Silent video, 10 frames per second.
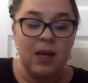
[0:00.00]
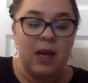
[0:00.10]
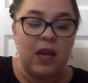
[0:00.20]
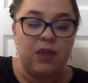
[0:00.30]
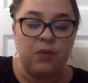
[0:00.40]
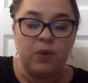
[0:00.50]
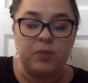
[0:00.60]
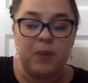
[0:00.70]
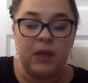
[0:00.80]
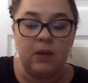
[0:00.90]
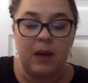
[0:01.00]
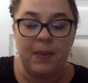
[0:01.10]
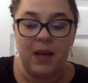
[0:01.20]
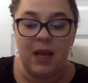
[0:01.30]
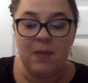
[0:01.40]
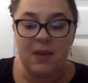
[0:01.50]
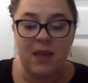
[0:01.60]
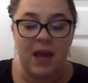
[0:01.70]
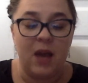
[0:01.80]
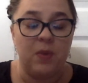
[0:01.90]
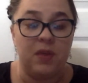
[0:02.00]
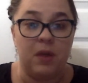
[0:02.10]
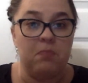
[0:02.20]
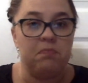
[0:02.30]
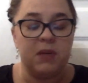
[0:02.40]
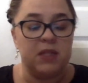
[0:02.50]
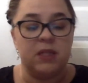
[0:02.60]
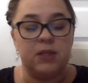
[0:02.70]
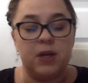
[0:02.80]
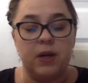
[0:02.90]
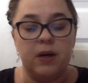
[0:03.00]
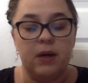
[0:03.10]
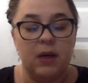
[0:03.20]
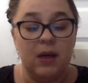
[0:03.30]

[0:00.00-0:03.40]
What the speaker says: he threw his pillow at me and hit me in the head with it, but it didn't hurt.